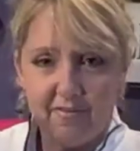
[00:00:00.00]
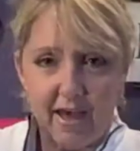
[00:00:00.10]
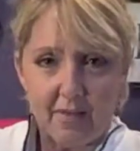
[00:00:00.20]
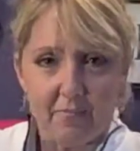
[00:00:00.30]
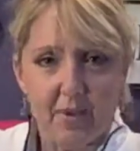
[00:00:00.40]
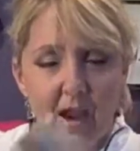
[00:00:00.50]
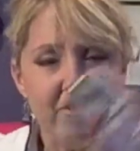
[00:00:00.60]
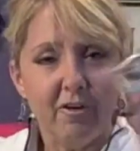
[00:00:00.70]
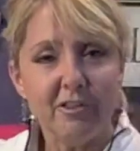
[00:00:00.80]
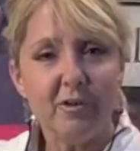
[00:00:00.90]
Welcome
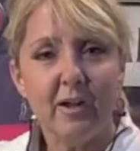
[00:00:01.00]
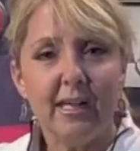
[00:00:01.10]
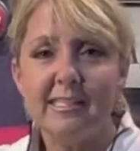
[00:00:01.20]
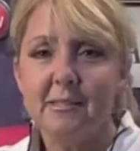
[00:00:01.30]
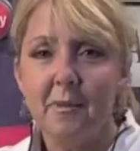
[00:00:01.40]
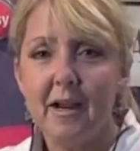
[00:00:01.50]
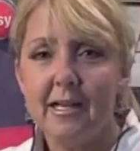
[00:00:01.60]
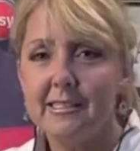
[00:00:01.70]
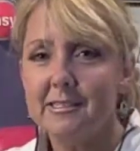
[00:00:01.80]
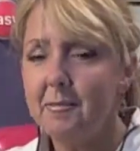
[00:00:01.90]
to Getting
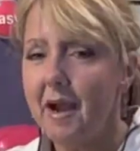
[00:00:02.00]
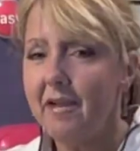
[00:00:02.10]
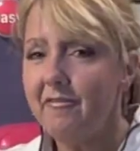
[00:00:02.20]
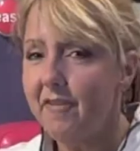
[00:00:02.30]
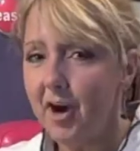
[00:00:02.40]
Geeky